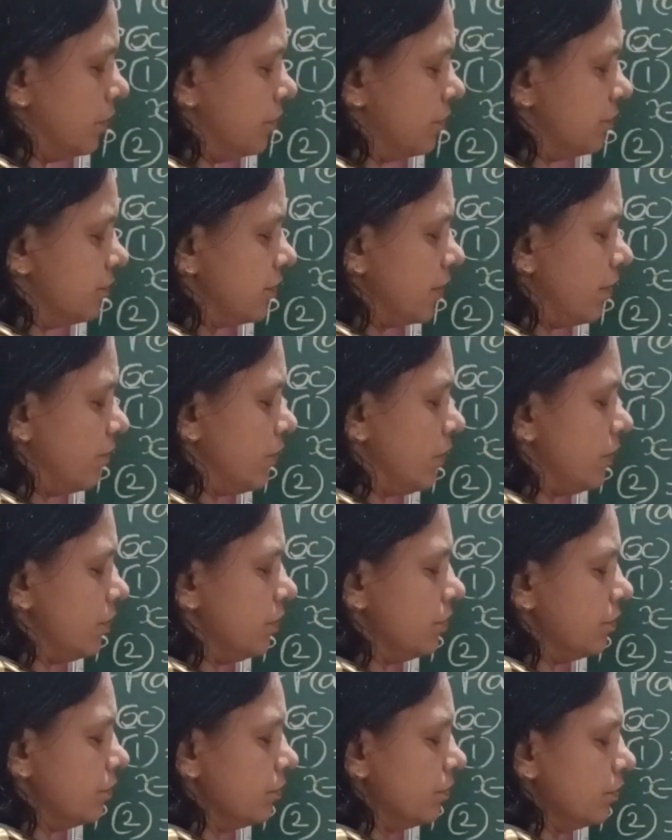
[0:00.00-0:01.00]
7
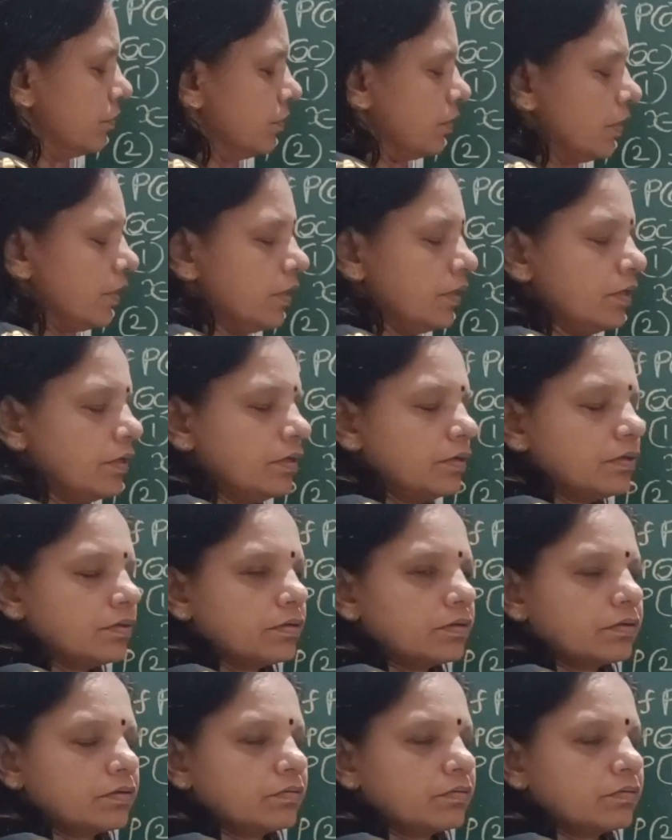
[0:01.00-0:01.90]
into 3